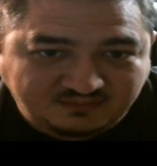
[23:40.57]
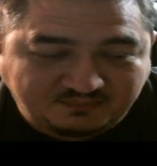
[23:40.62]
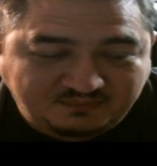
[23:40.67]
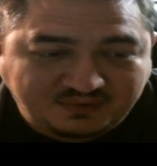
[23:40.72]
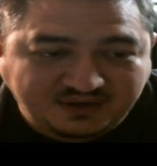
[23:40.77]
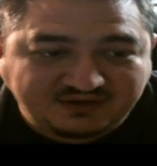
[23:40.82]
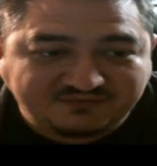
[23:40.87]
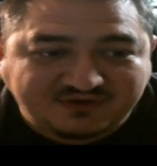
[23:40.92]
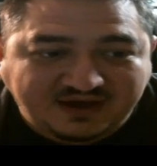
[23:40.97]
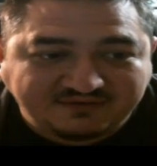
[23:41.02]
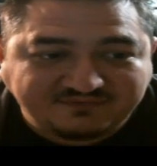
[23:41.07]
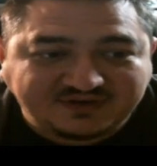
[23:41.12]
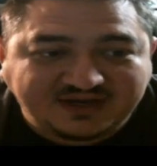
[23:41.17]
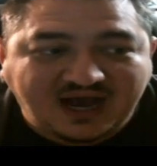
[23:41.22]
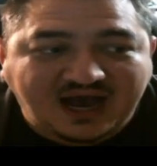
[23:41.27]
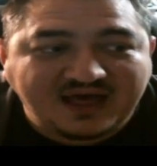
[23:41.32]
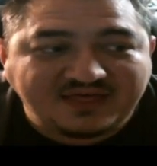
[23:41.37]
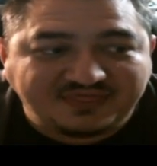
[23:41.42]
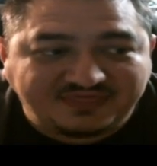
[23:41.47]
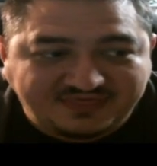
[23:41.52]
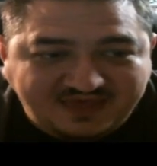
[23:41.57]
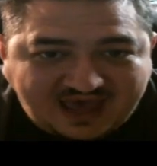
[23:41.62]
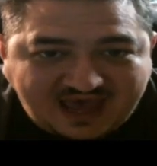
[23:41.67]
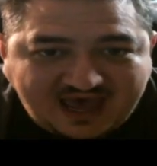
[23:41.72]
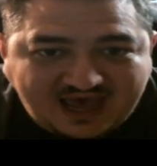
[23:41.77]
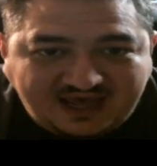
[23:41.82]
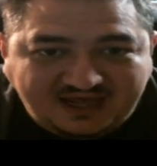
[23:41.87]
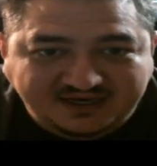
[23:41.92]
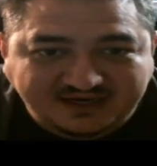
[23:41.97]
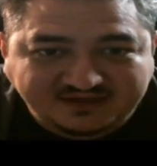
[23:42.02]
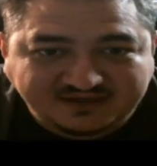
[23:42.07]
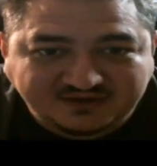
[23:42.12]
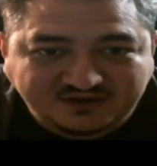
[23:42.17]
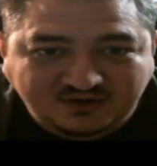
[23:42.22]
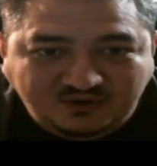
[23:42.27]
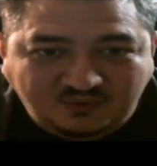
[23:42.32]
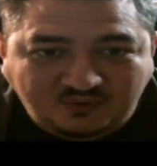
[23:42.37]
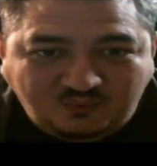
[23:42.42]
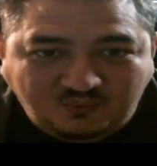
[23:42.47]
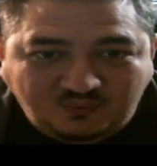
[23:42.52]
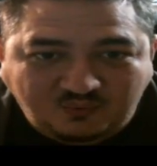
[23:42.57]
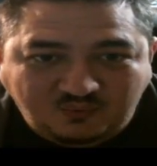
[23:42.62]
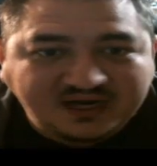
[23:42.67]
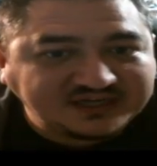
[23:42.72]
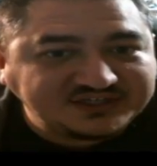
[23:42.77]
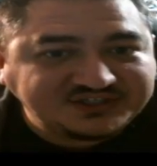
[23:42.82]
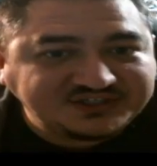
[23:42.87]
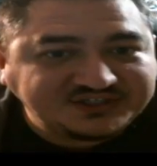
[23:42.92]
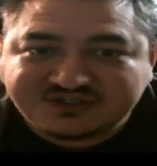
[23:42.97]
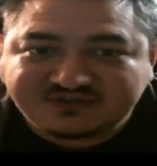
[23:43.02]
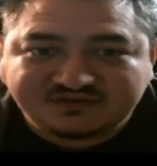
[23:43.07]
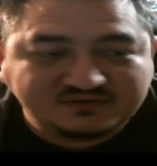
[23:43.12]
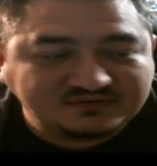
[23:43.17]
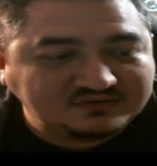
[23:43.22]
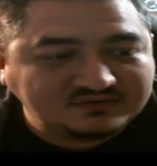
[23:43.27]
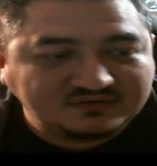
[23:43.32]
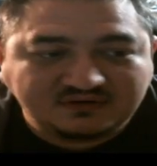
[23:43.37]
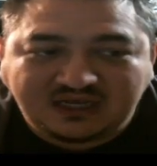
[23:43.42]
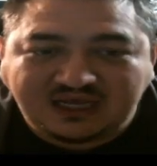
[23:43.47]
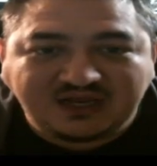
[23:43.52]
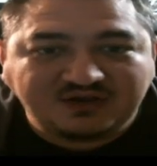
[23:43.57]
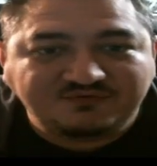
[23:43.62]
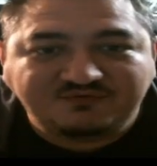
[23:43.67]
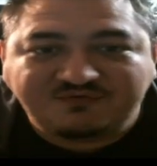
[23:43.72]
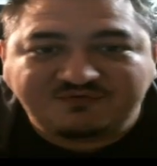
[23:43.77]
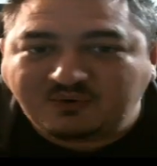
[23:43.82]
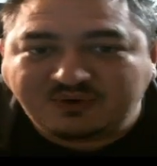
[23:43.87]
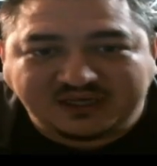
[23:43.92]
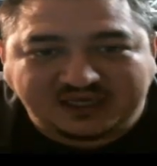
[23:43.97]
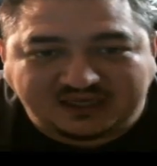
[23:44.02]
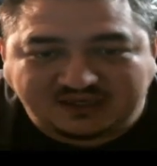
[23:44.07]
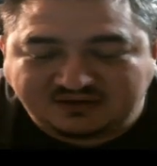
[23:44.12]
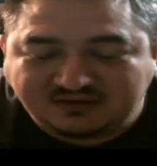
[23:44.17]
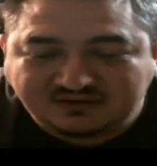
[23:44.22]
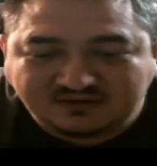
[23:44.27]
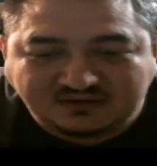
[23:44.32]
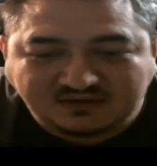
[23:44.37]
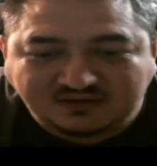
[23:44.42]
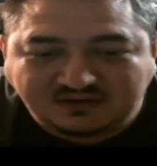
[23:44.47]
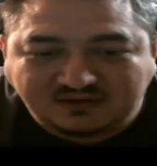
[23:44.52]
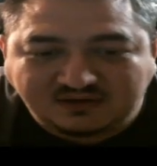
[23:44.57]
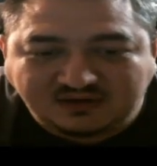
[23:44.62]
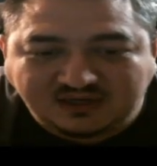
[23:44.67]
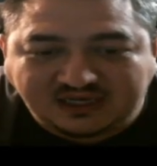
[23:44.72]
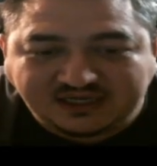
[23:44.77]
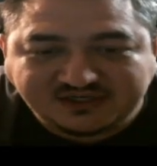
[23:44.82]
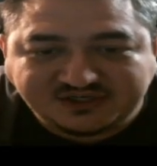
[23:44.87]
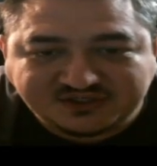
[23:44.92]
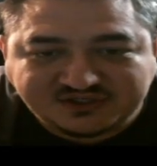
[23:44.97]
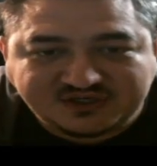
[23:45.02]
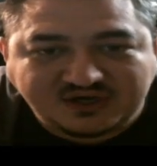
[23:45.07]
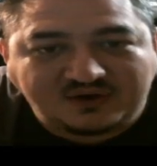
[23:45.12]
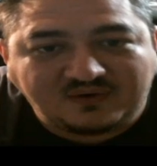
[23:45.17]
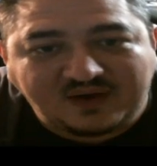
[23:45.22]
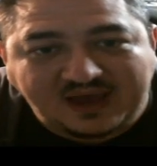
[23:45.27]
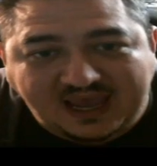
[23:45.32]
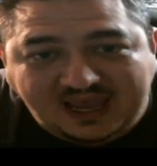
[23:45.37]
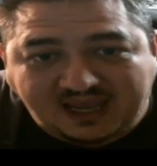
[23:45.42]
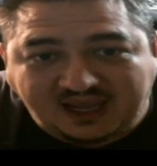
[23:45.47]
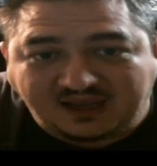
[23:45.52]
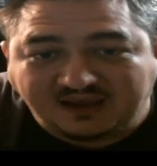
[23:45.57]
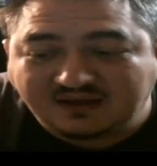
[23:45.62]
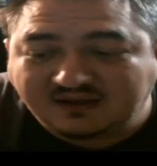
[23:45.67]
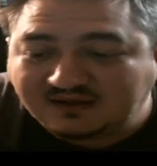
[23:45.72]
But if I've got that, why not just invoke it and just go, hey,